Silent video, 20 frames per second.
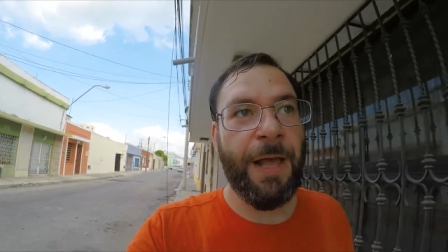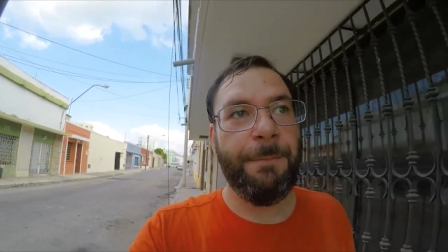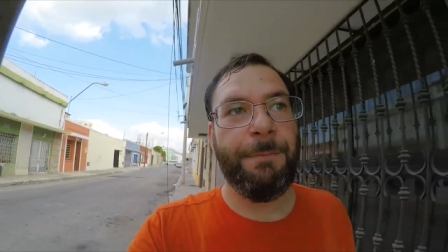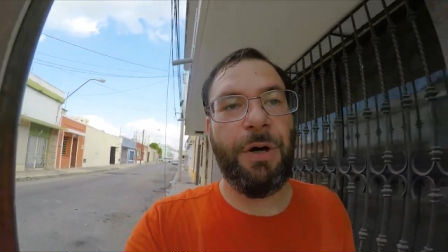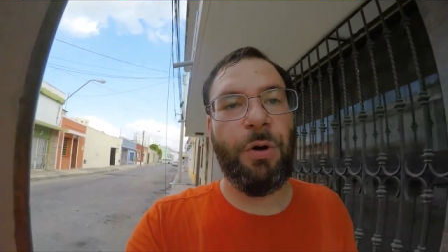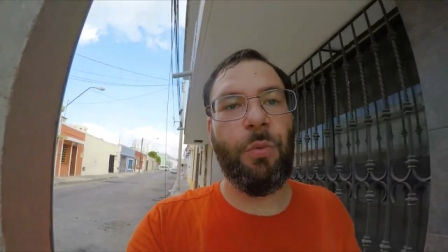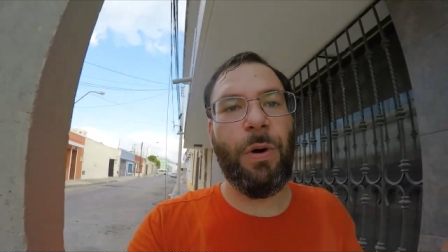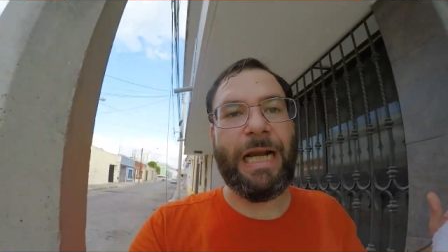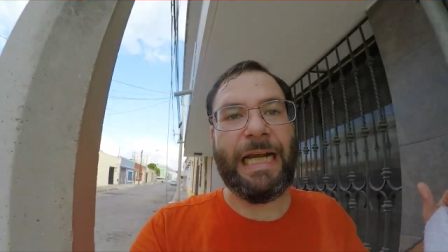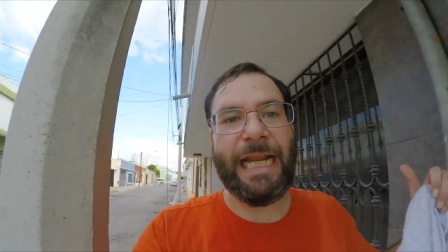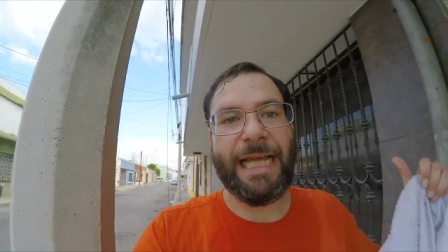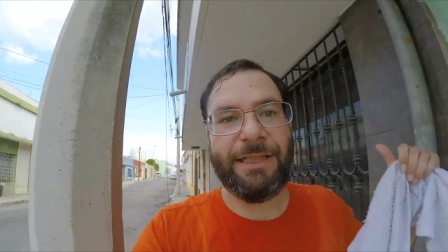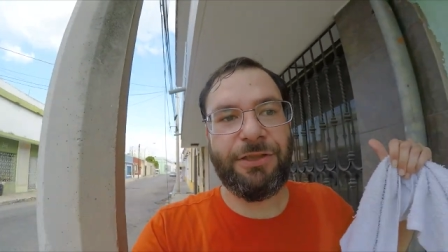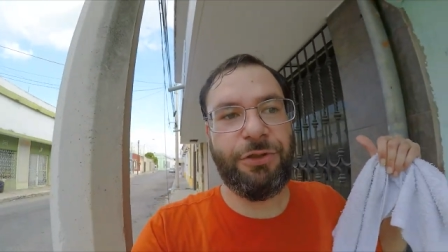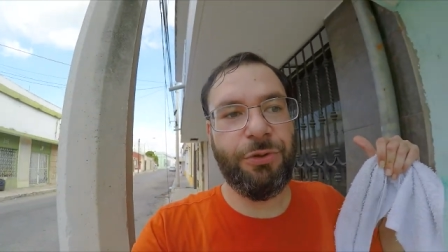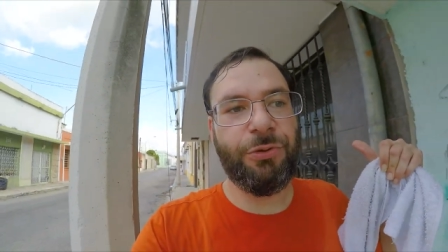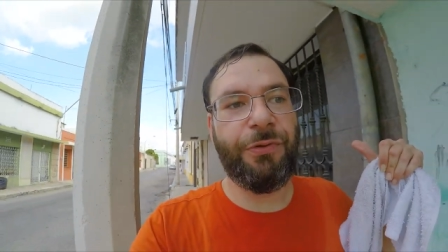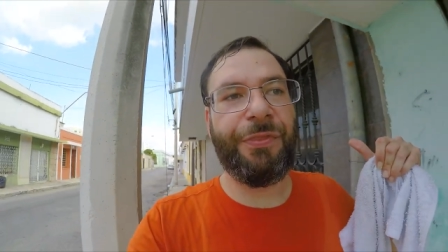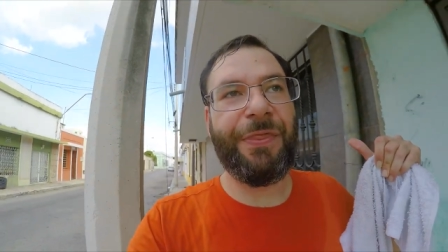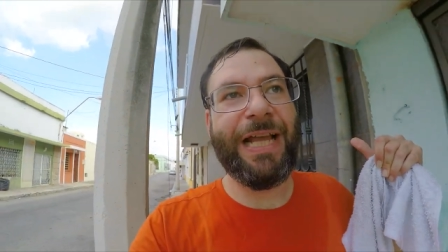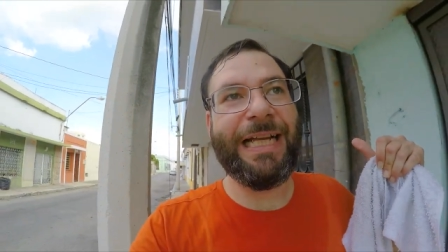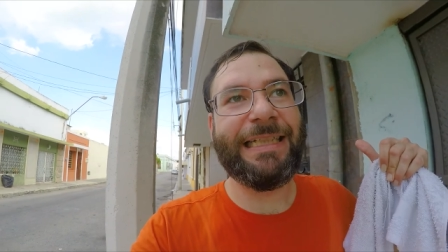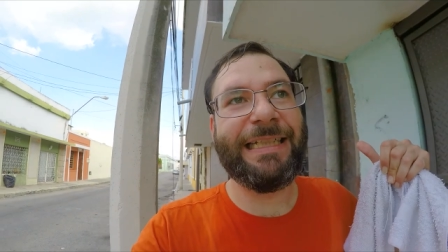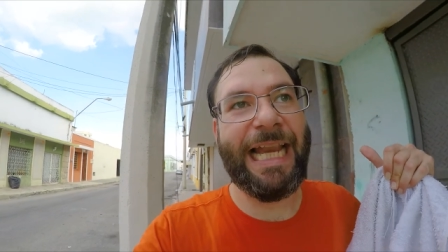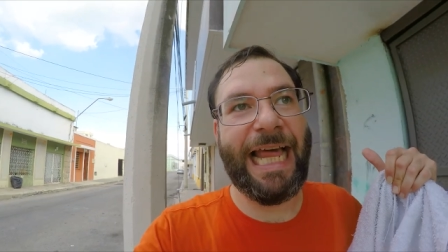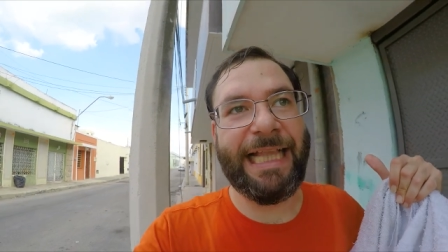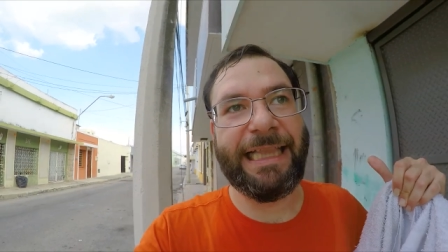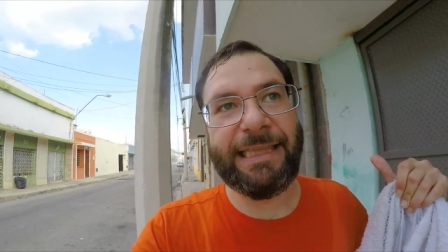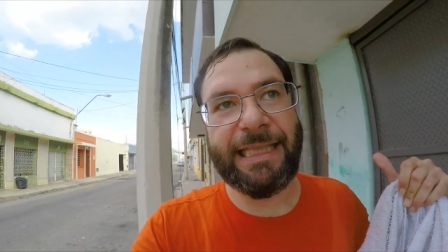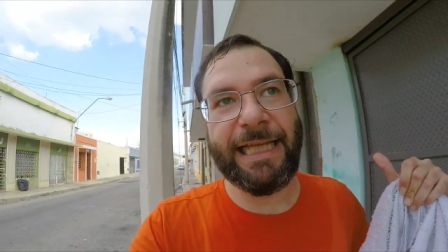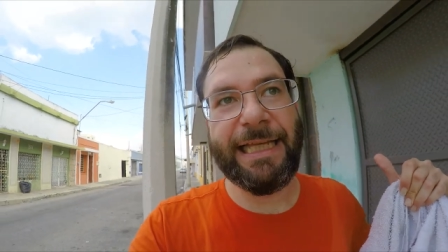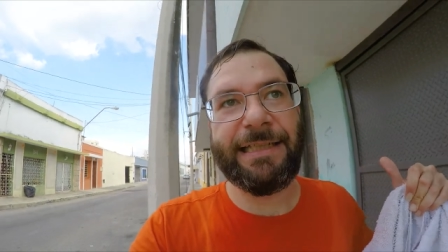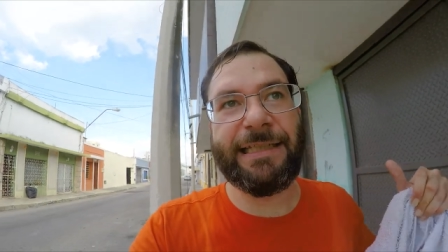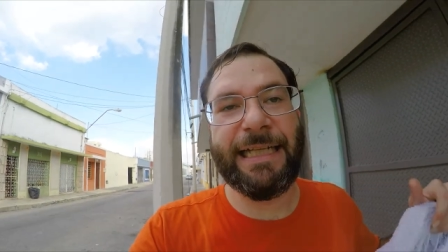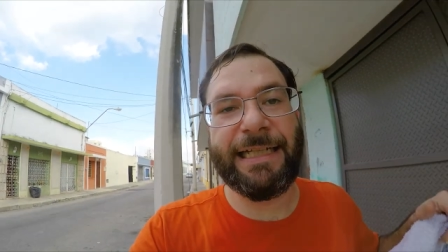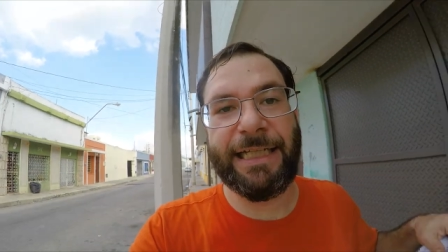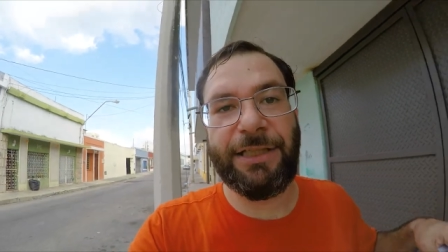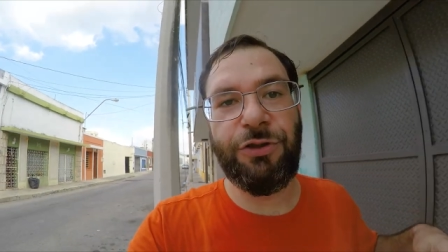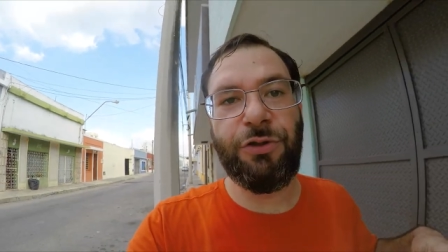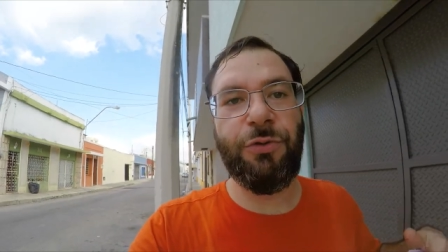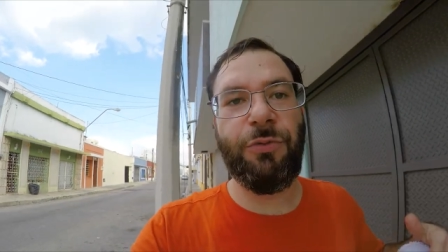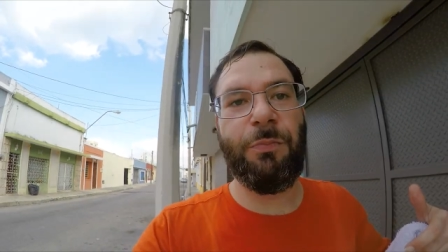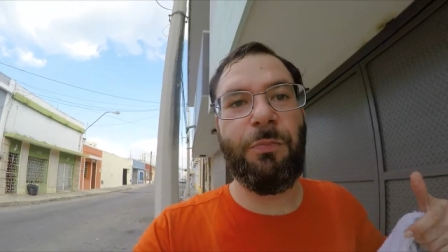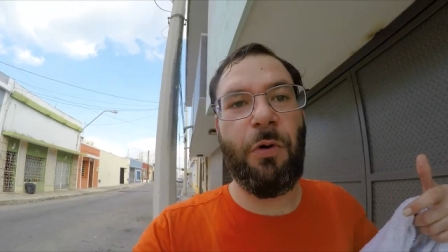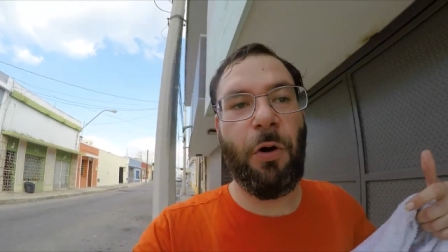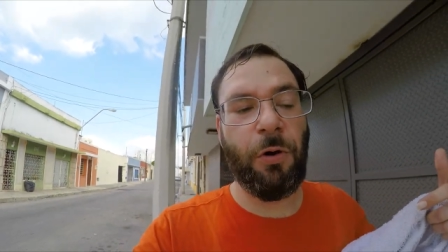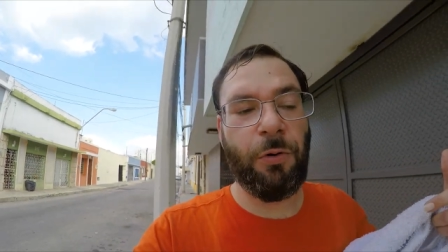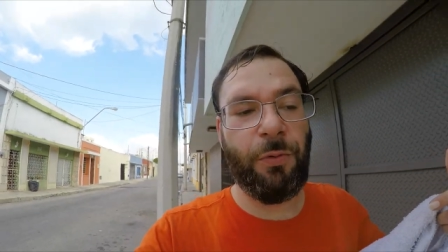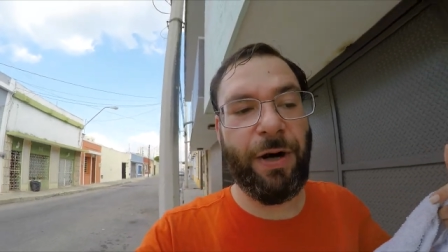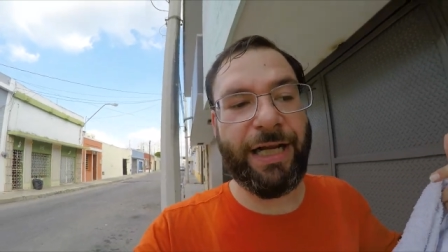but when they do things like this and they do more